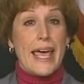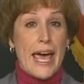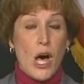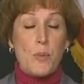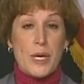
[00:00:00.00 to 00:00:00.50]

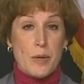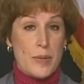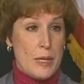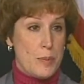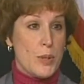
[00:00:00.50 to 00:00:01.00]
helping
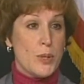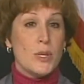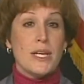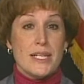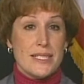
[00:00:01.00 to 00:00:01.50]

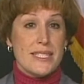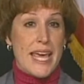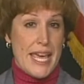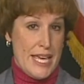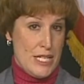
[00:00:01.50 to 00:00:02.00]
people
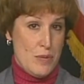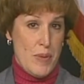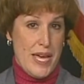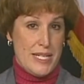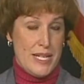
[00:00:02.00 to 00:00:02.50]
stay
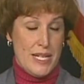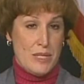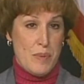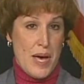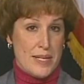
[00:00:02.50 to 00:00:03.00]
independent
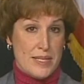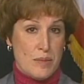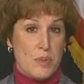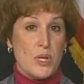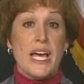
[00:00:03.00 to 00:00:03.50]
as
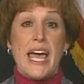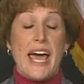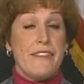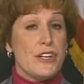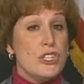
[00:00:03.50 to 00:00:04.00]
possible,
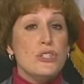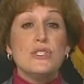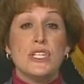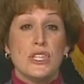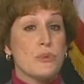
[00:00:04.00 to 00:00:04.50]
and they're
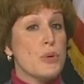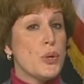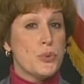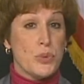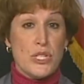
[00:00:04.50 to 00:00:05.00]
using their
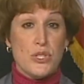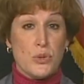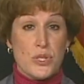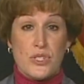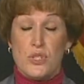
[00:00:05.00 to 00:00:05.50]
own
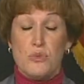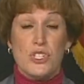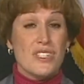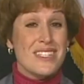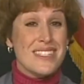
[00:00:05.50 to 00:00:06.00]
resources,
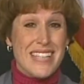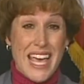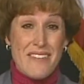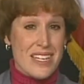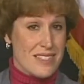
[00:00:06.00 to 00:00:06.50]
which is a
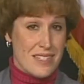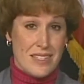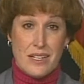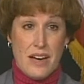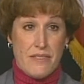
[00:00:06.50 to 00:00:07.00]
savings to
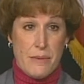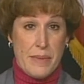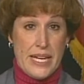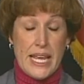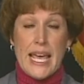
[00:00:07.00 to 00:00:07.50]
the
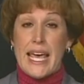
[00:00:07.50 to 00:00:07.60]
government.